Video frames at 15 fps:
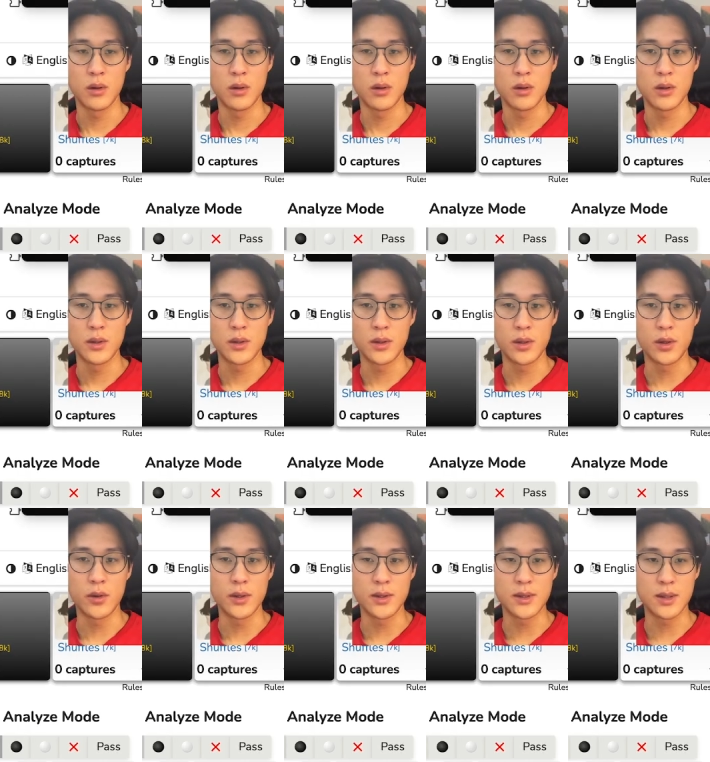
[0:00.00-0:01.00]
So
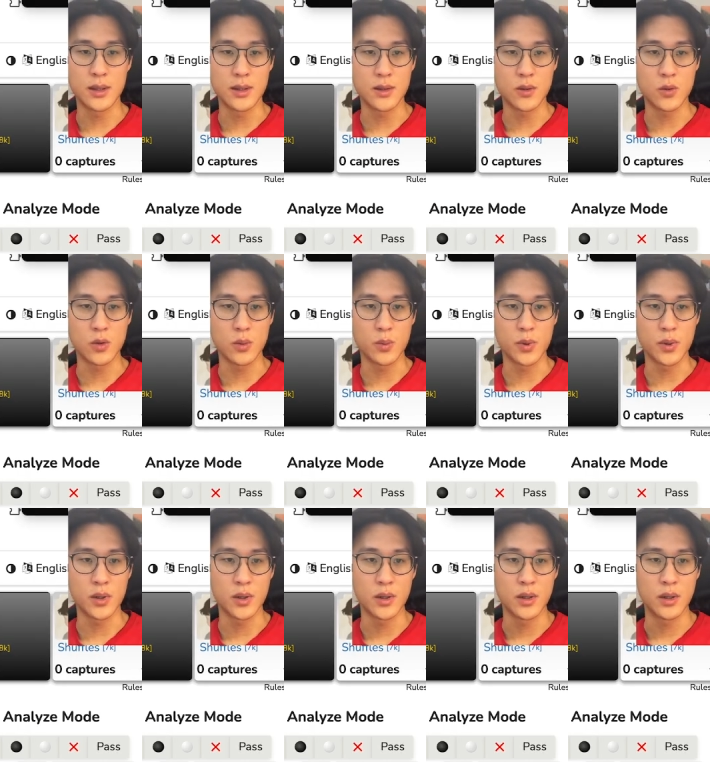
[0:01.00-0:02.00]
notice this group
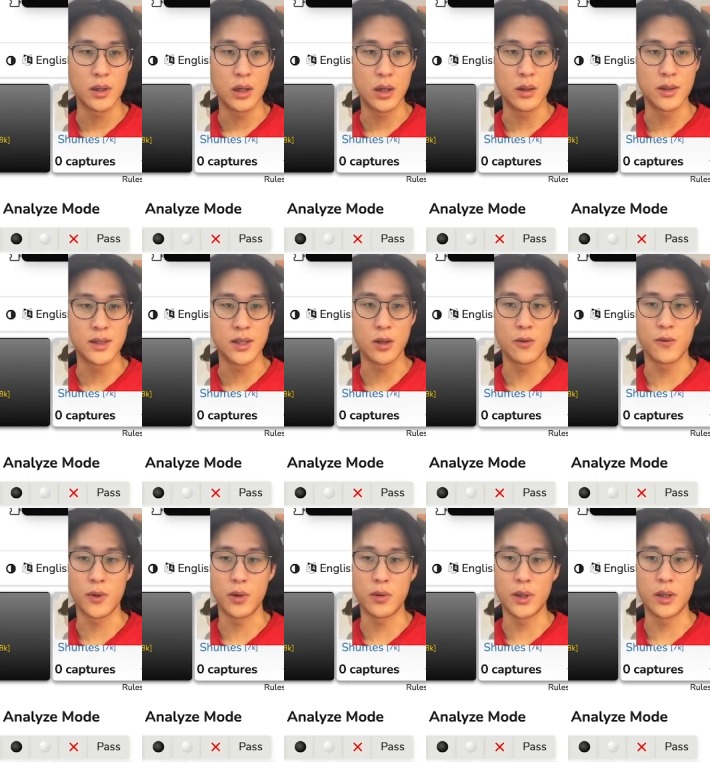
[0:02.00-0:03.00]
is still
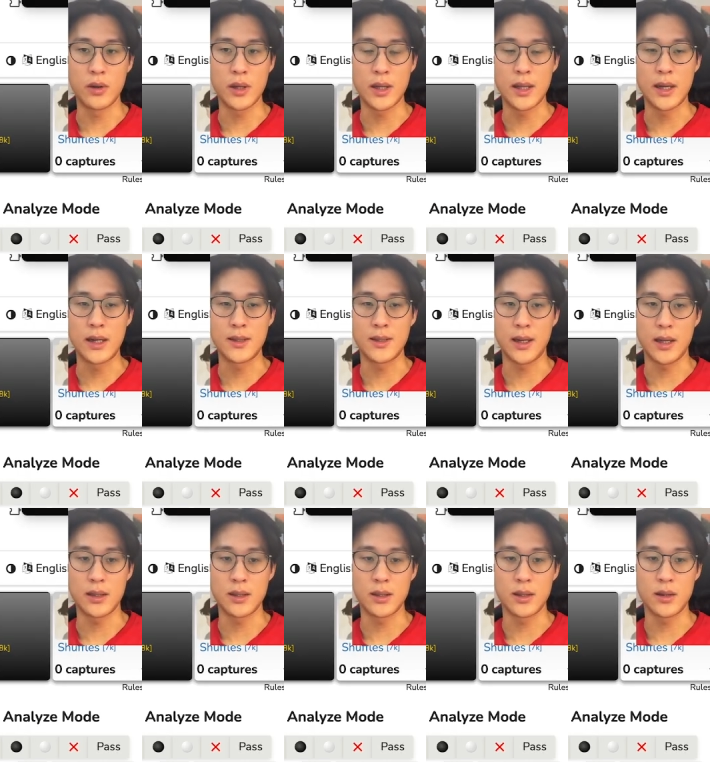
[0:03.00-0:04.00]
floating. You cannot say
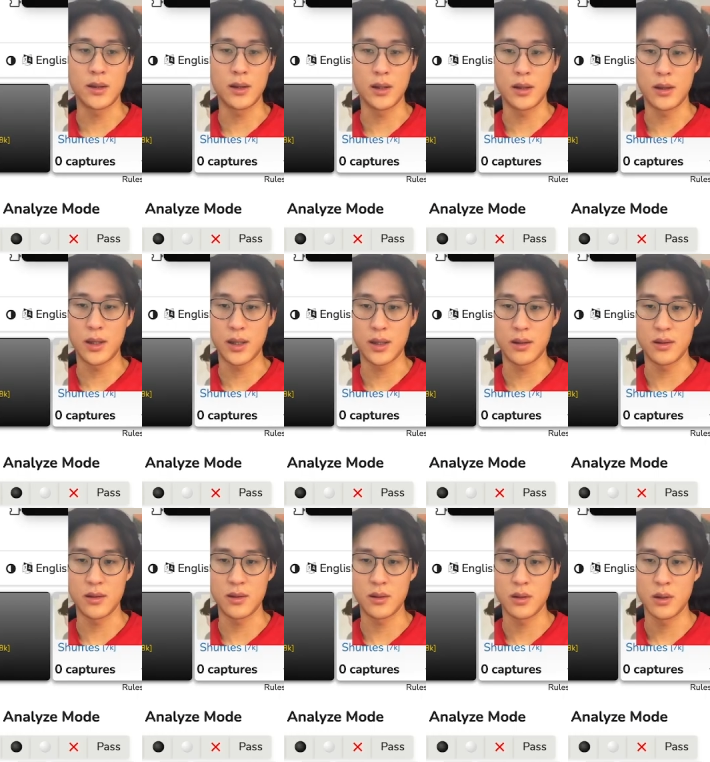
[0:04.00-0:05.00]
it's a
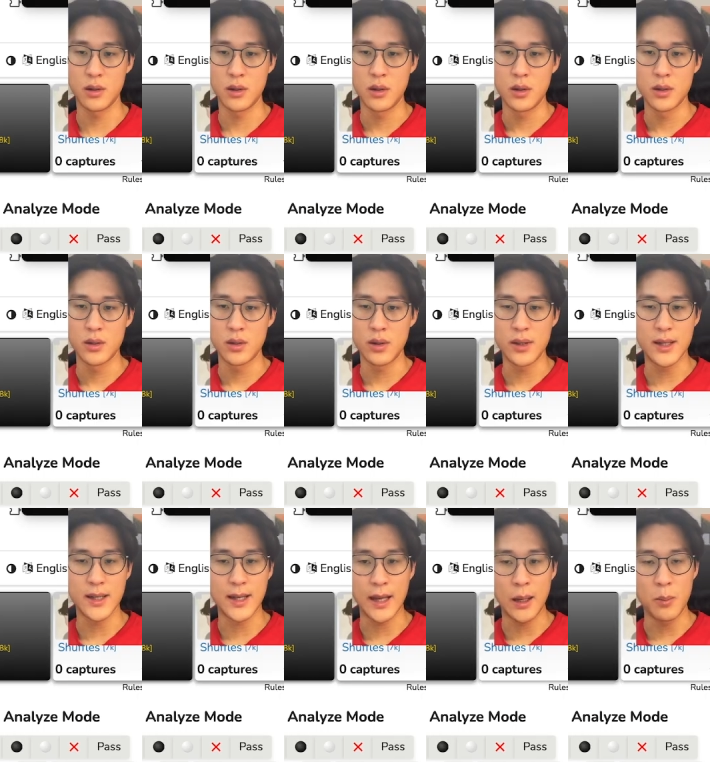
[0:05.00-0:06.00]
thickness. So in the
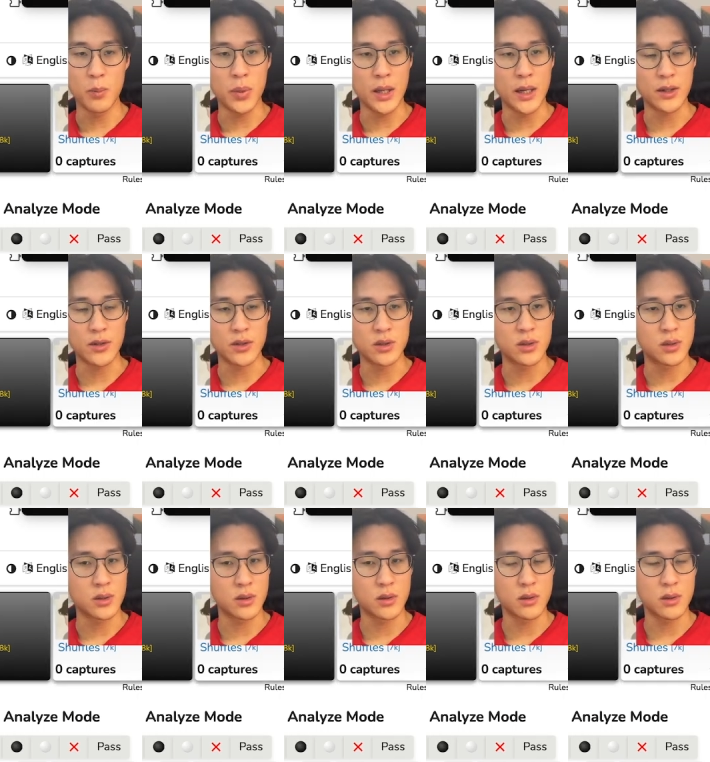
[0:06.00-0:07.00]
game, black just
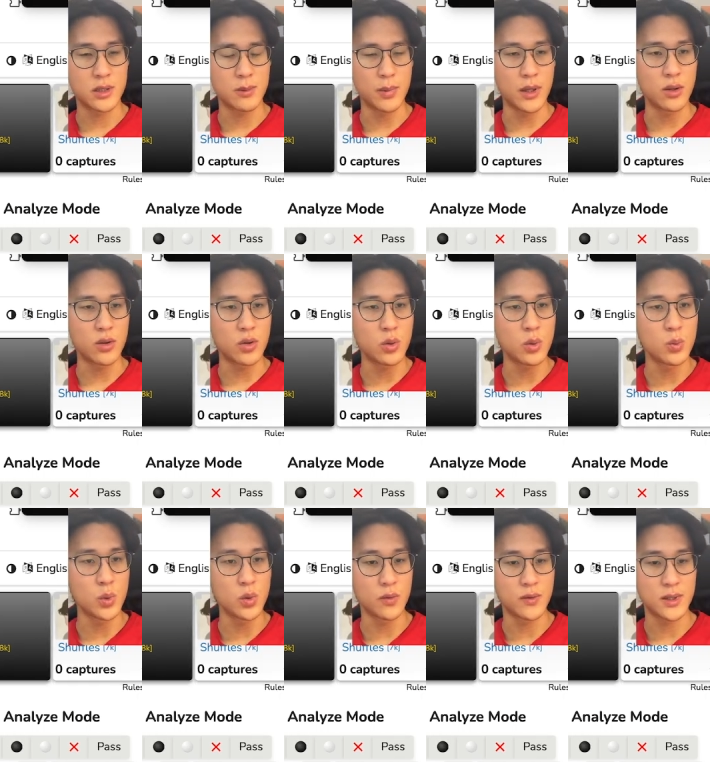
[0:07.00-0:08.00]
spent 2
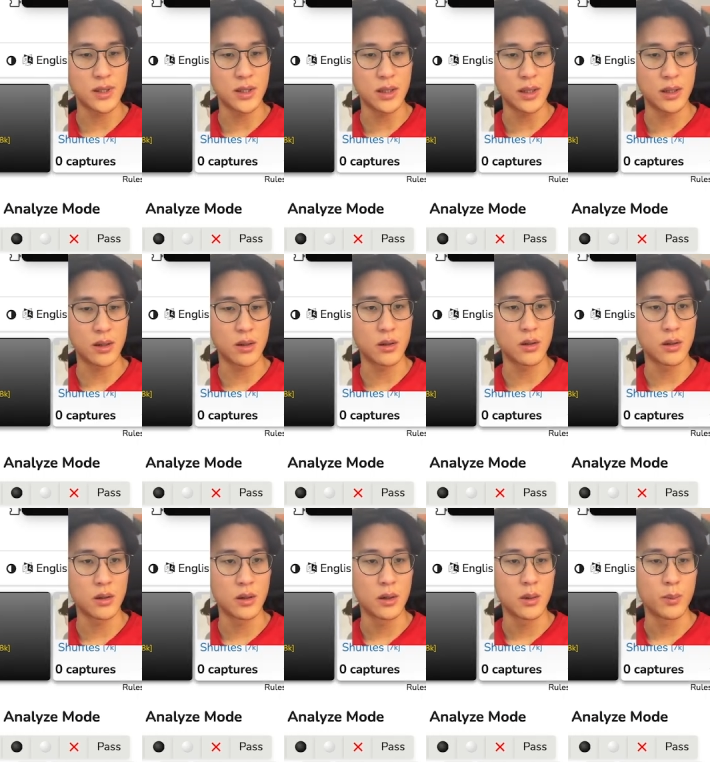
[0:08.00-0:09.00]
moves here,
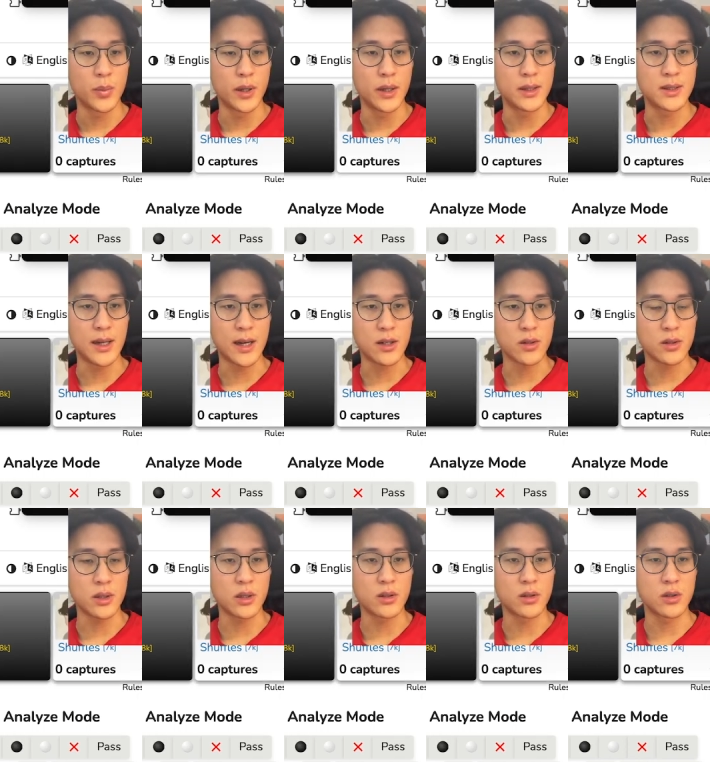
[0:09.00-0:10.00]
but it's
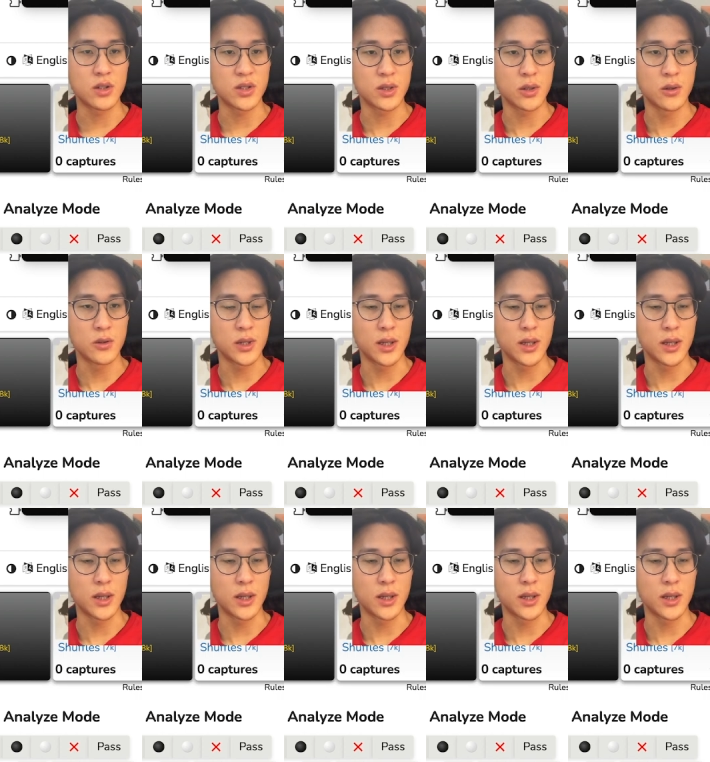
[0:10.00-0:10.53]
actually just gote.